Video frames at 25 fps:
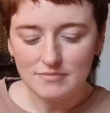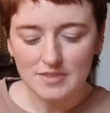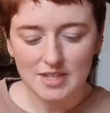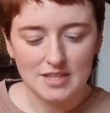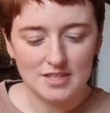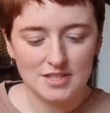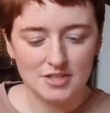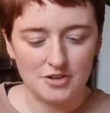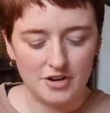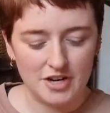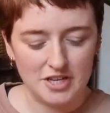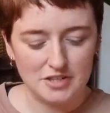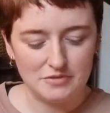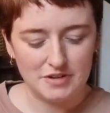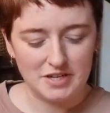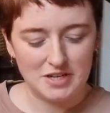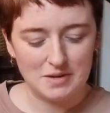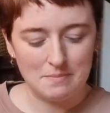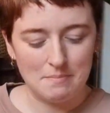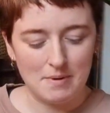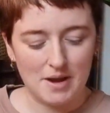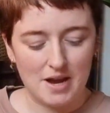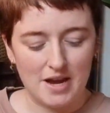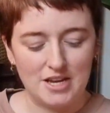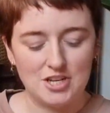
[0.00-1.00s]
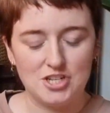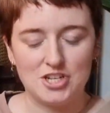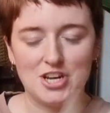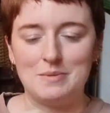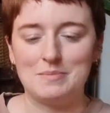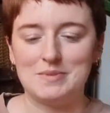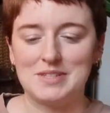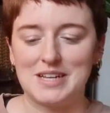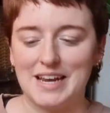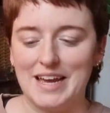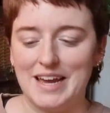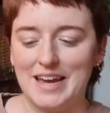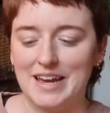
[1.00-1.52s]
Sorry, it's written by
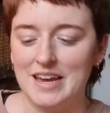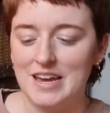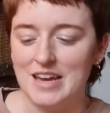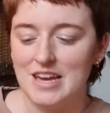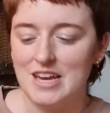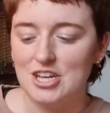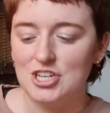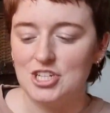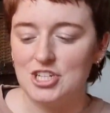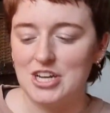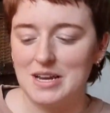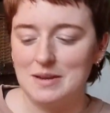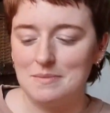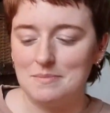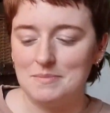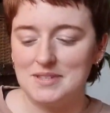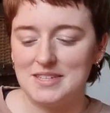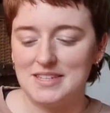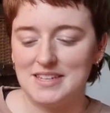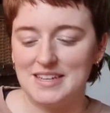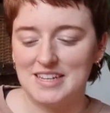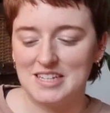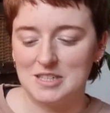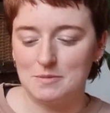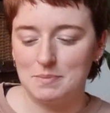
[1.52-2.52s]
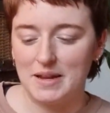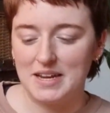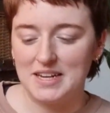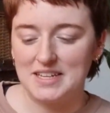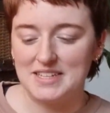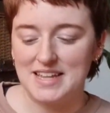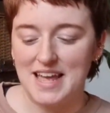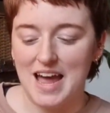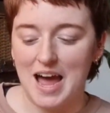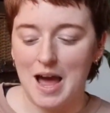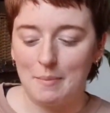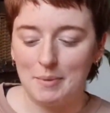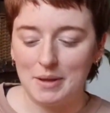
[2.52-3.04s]
James Clear. James explains
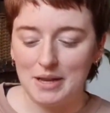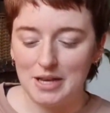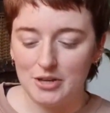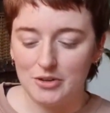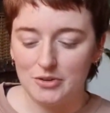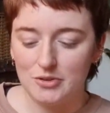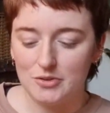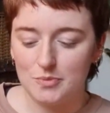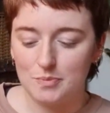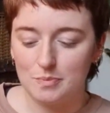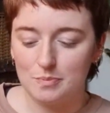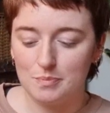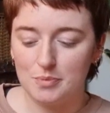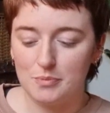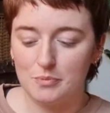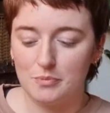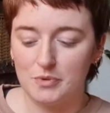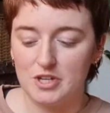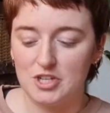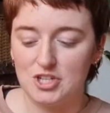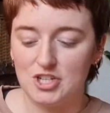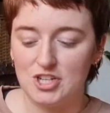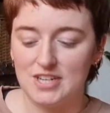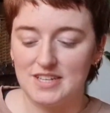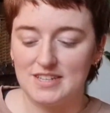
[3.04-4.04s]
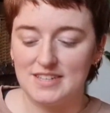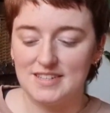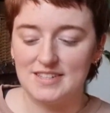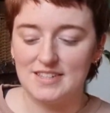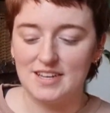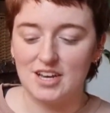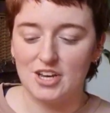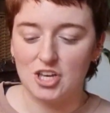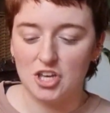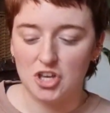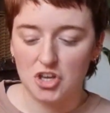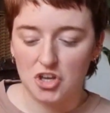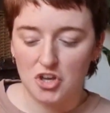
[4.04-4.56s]
the habit loop, which is
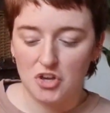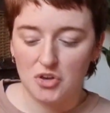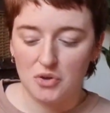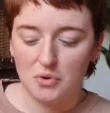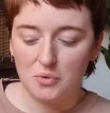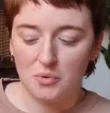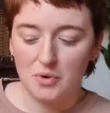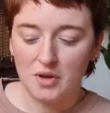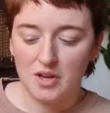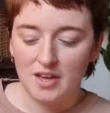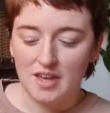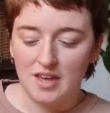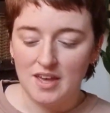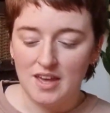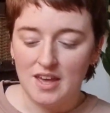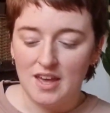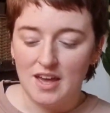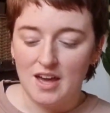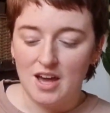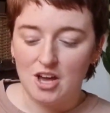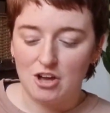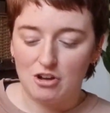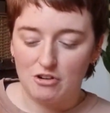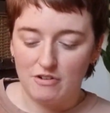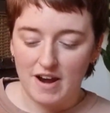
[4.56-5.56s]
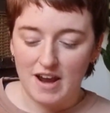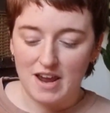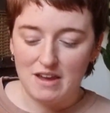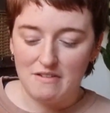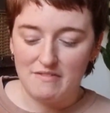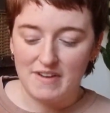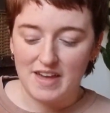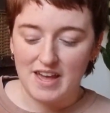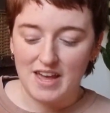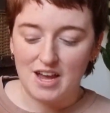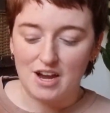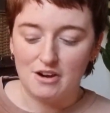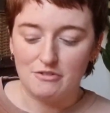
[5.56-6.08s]
a cue, a
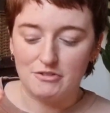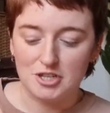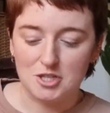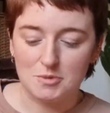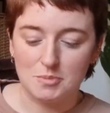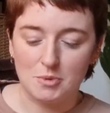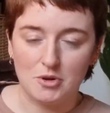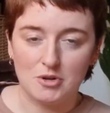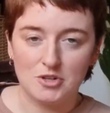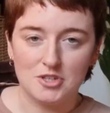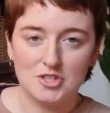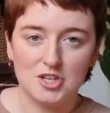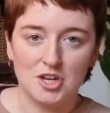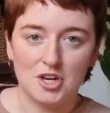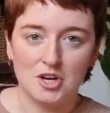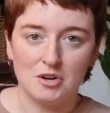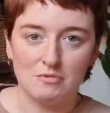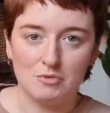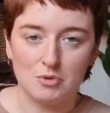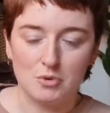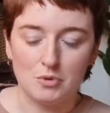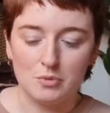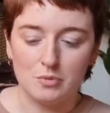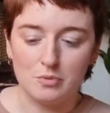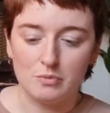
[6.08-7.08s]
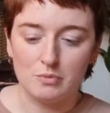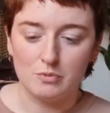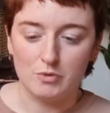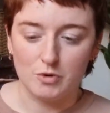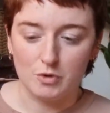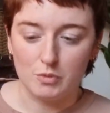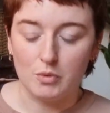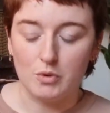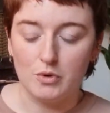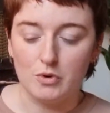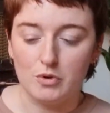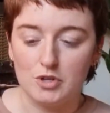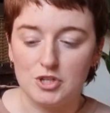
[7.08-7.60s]
craving, a response, and a
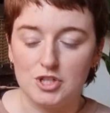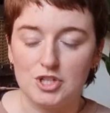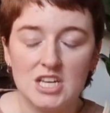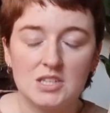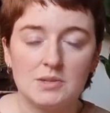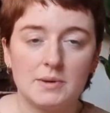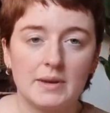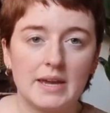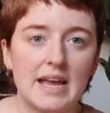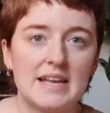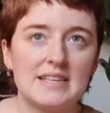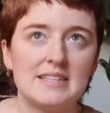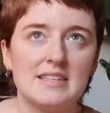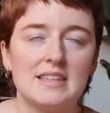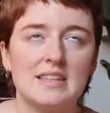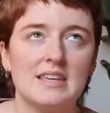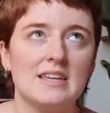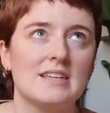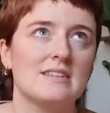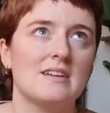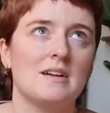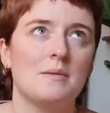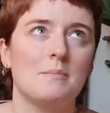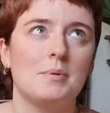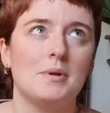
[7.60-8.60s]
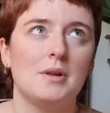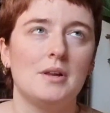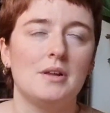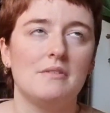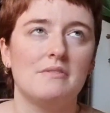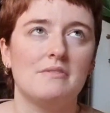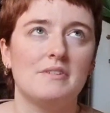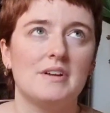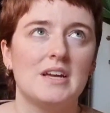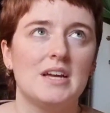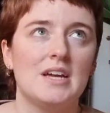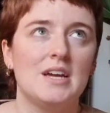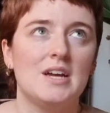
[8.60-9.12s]
reward. So I guess in the example
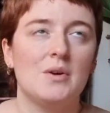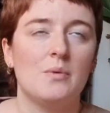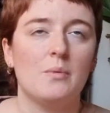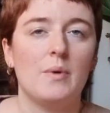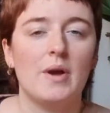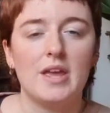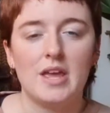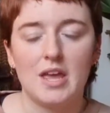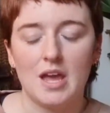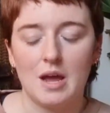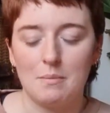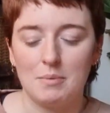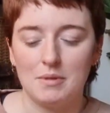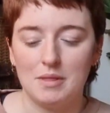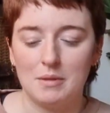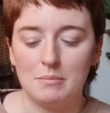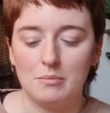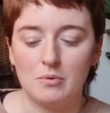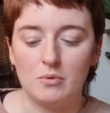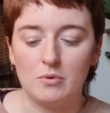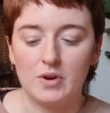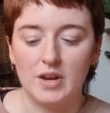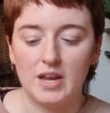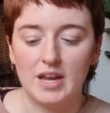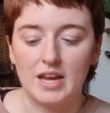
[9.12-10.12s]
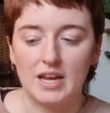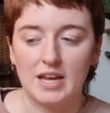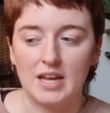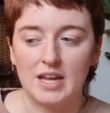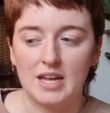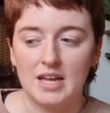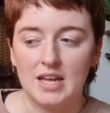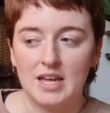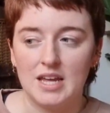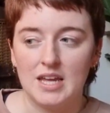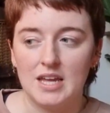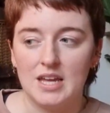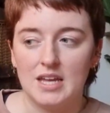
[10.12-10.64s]
of waking up in the morning,
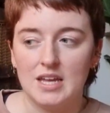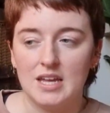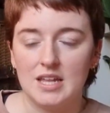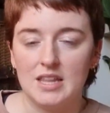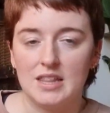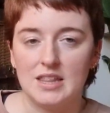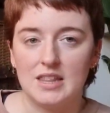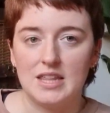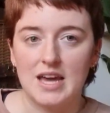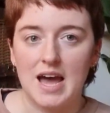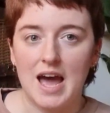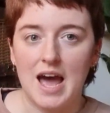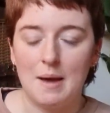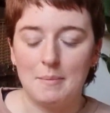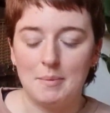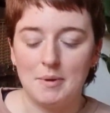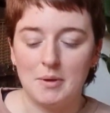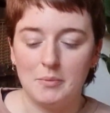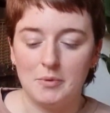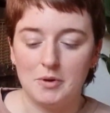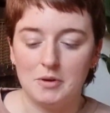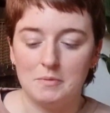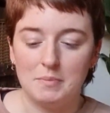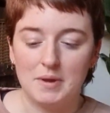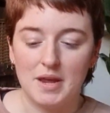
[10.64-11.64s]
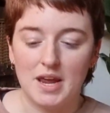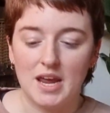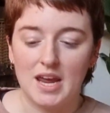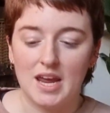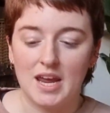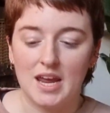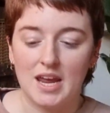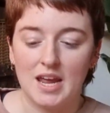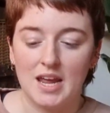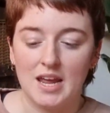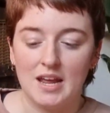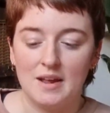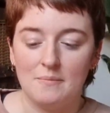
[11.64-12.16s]
the habit would
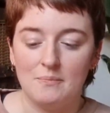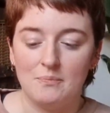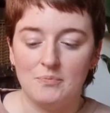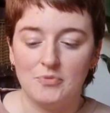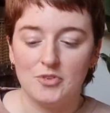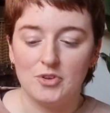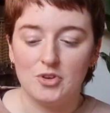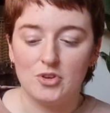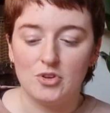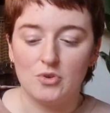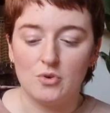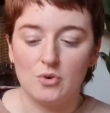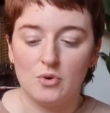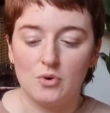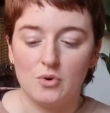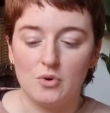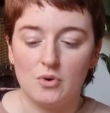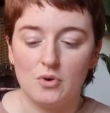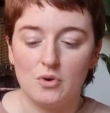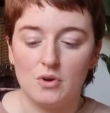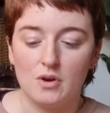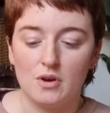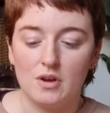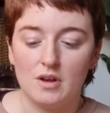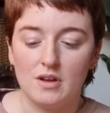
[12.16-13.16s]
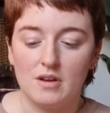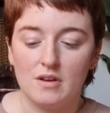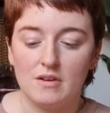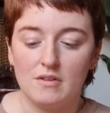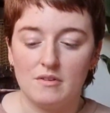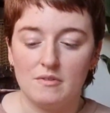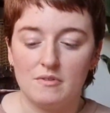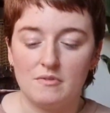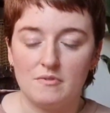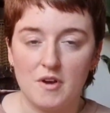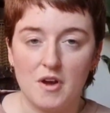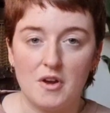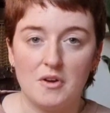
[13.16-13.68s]
be your
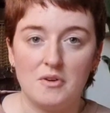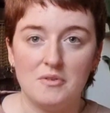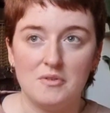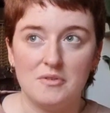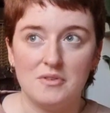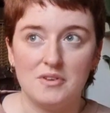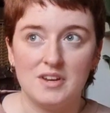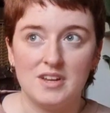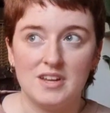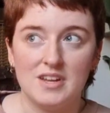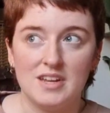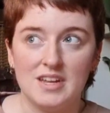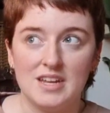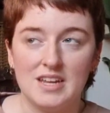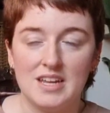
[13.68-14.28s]
phone